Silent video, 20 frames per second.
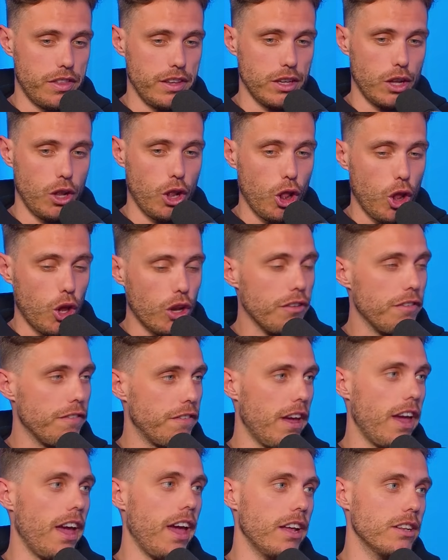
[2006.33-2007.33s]
think a lot of
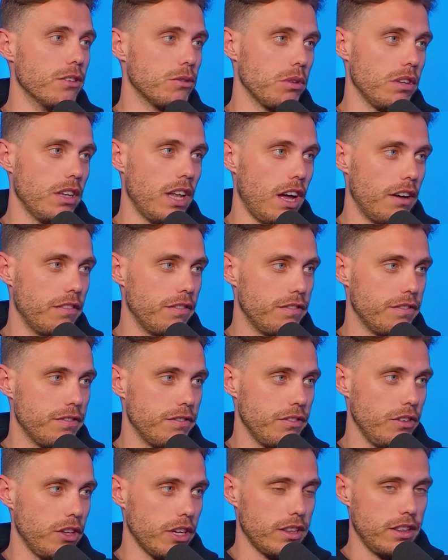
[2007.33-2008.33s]
fans would
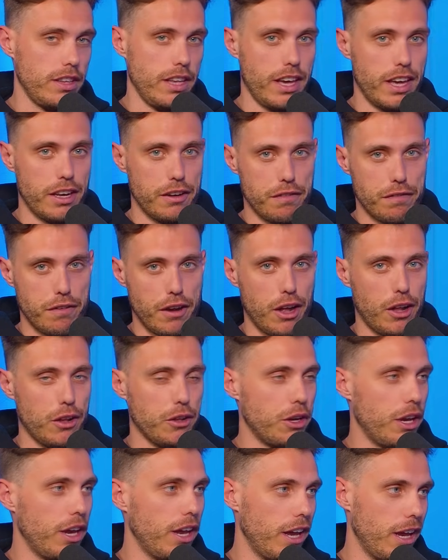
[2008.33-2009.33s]
love like the
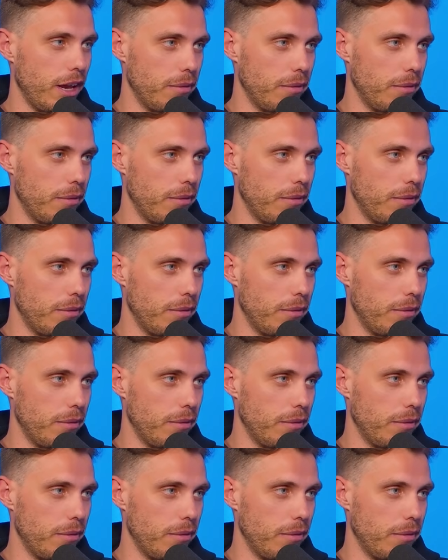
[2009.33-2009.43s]
NFL and